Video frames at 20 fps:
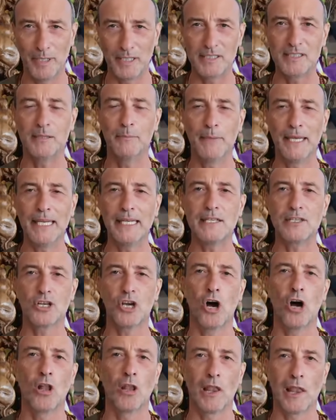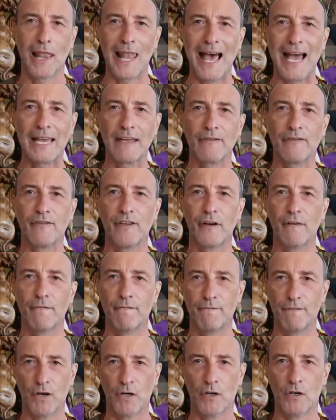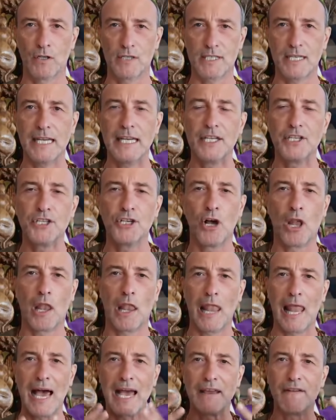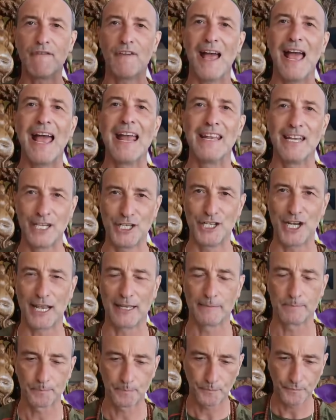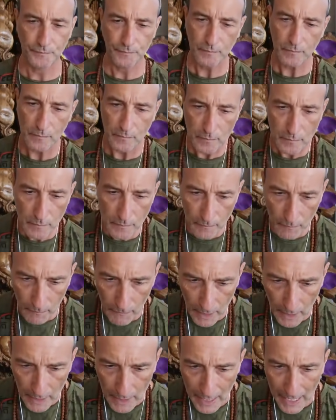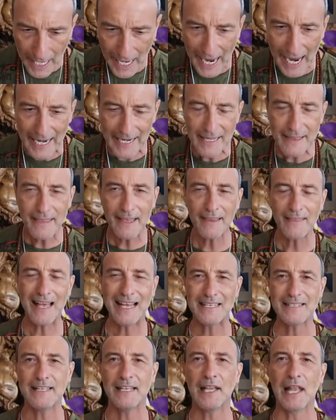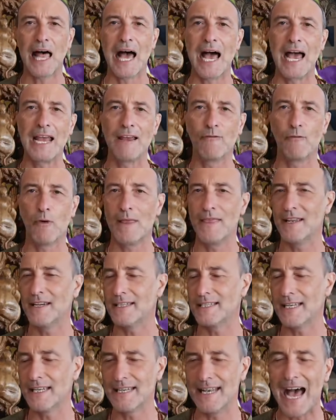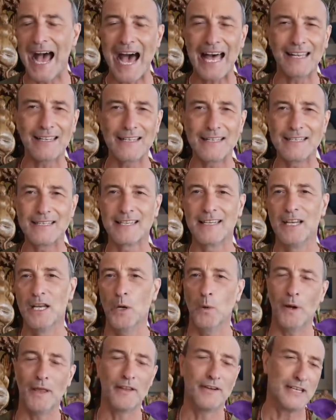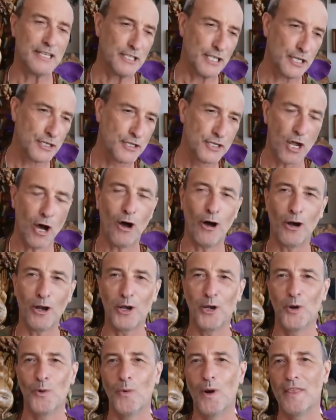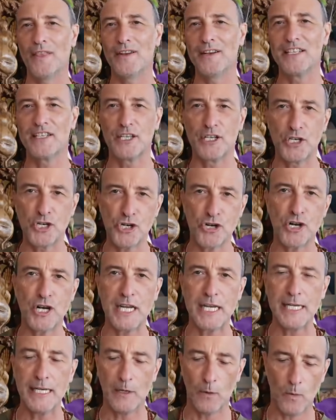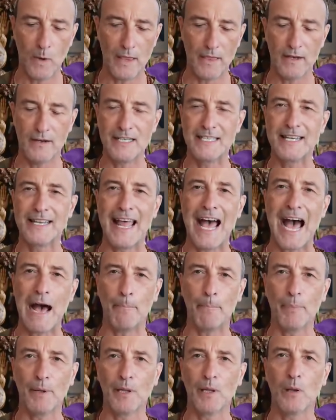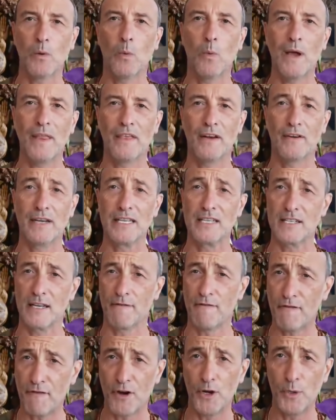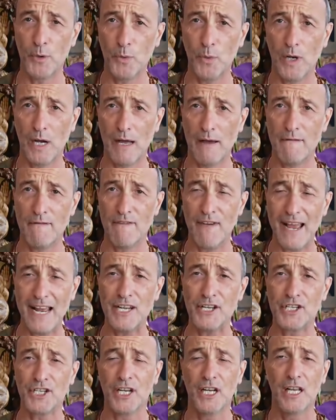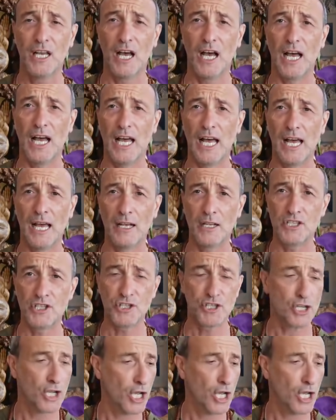But to me, it's called life force. It's your life energy. Anything that's alive, whether it's an ant, whether it's a dog, whether it's a tree, whether it's an apple, whether it's a fruit, a veg, uh,